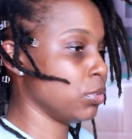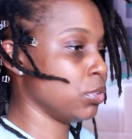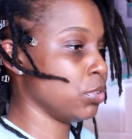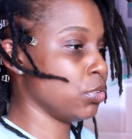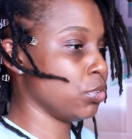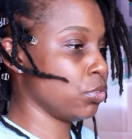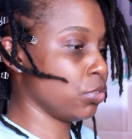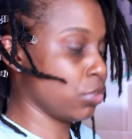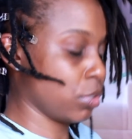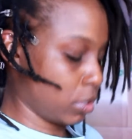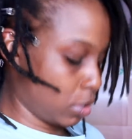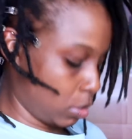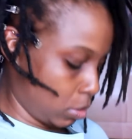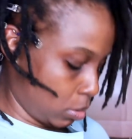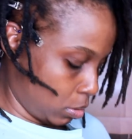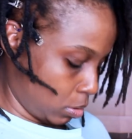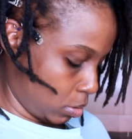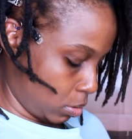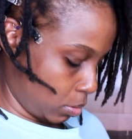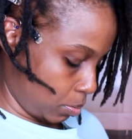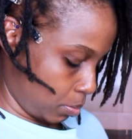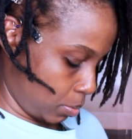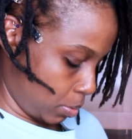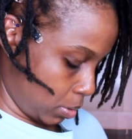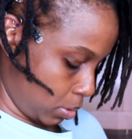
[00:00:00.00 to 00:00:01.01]
me just try to
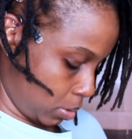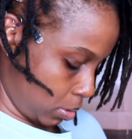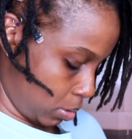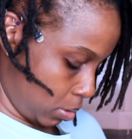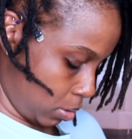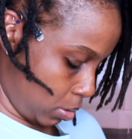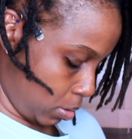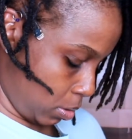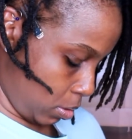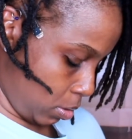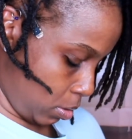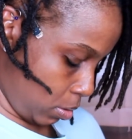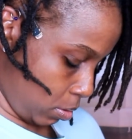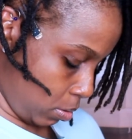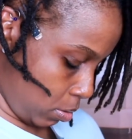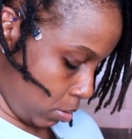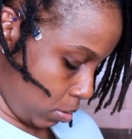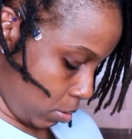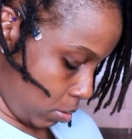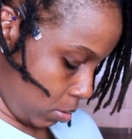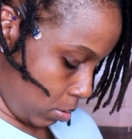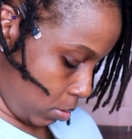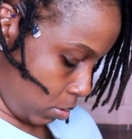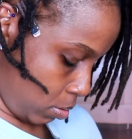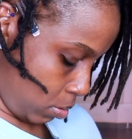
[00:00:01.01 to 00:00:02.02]
clip it
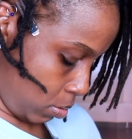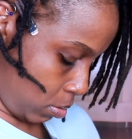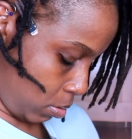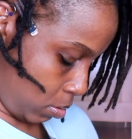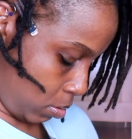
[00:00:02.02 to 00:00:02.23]
here.